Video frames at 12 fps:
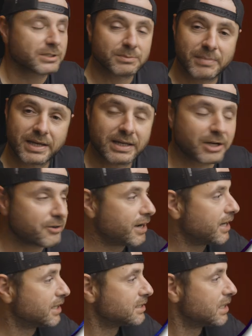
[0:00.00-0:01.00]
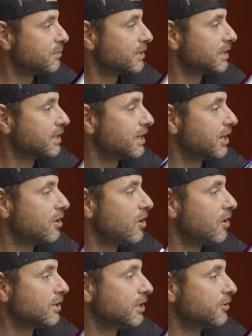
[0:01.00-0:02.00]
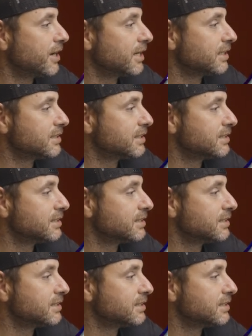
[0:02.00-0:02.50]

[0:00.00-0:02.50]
So to make a gradient, I'm going to click on the gradient